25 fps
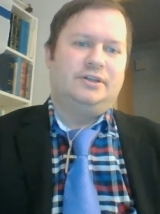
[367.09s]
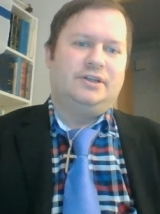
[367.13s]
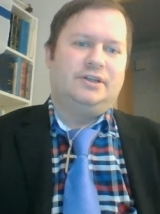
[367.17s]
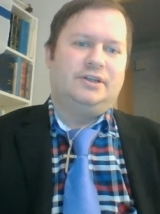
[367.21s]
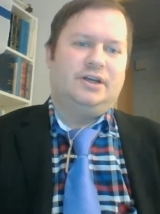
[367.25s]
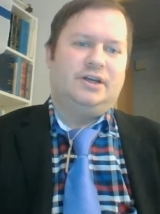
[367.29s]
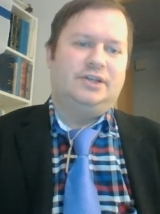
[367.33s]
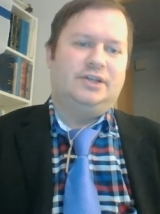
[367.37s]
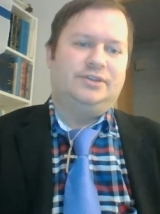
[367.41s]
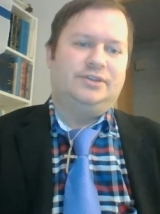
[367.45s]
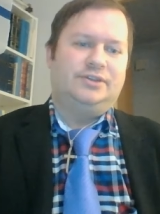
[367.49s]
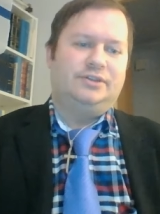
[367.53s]

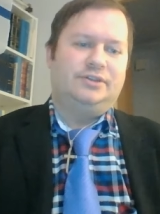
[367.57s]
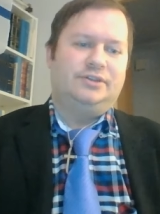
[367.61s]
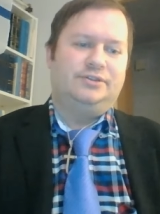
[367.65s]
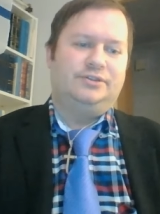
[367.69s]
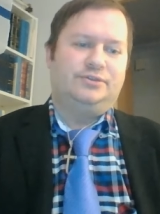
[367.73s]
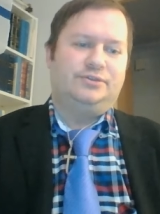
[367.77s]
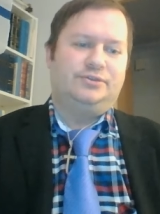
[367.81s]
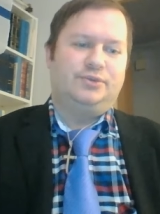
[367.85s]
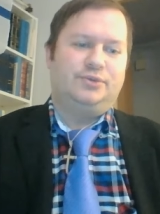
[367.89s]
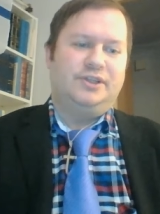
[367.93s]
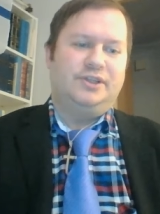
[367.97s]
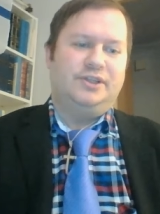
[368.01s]
until the
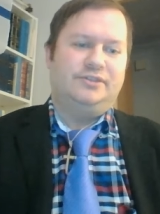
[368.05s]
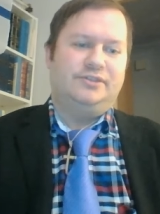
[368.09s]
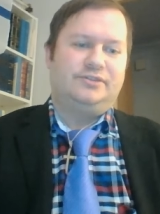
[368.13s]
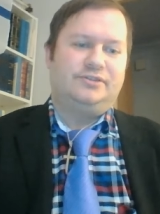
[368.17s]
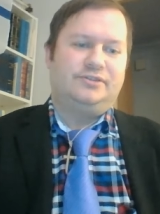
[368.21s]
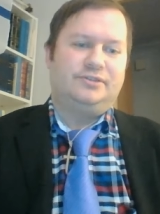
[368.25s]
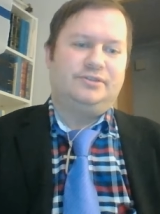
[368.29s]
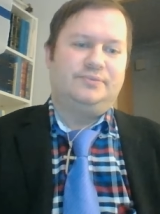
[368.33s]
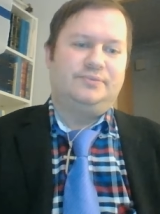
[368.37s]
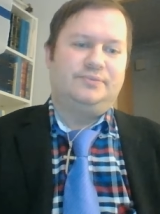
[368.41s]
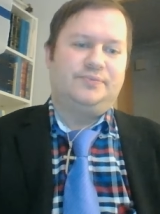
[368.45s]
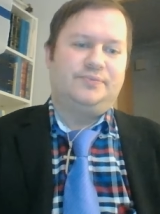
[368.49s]
Swedes
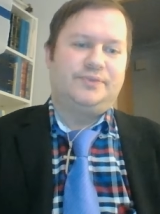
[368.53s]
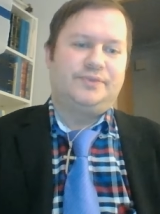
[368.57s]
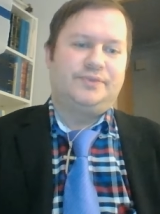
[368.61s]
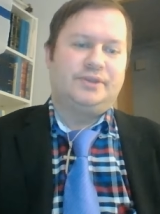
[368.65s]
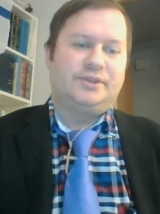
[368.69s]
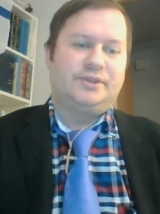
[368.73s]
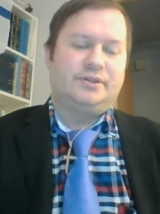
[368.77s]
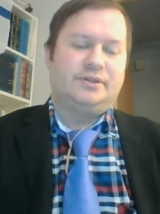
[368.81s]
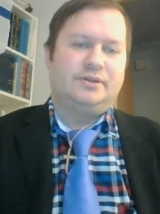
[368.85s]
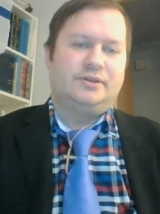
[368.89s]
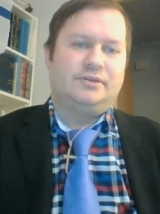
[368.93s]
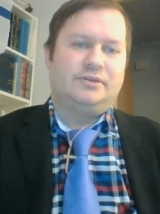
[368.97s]

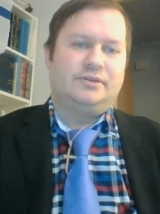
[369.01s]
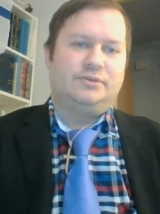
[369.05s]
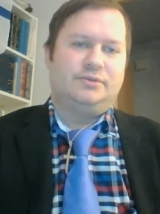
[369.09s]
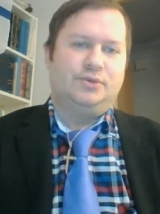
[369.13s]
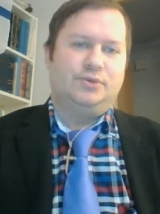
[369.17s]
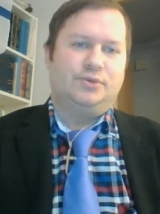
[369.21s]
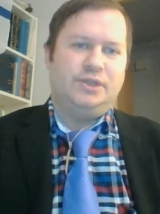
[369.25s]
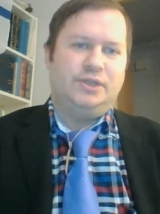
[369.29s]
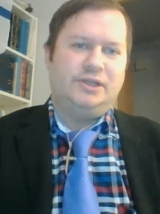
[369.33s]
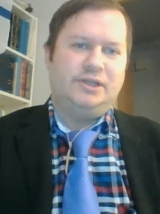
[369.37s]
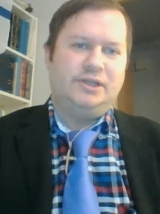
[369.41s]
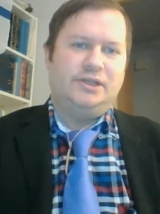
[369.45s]

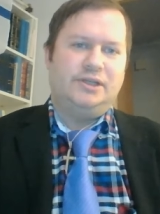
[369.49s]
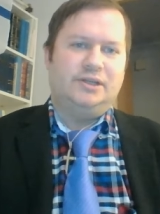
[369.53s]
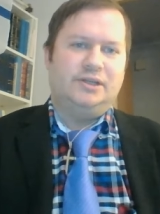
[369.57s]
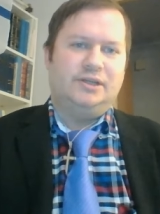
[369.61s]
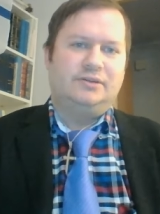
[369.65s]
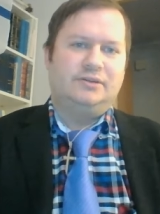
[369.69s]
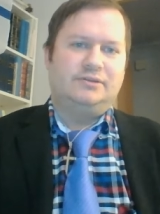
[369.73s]
really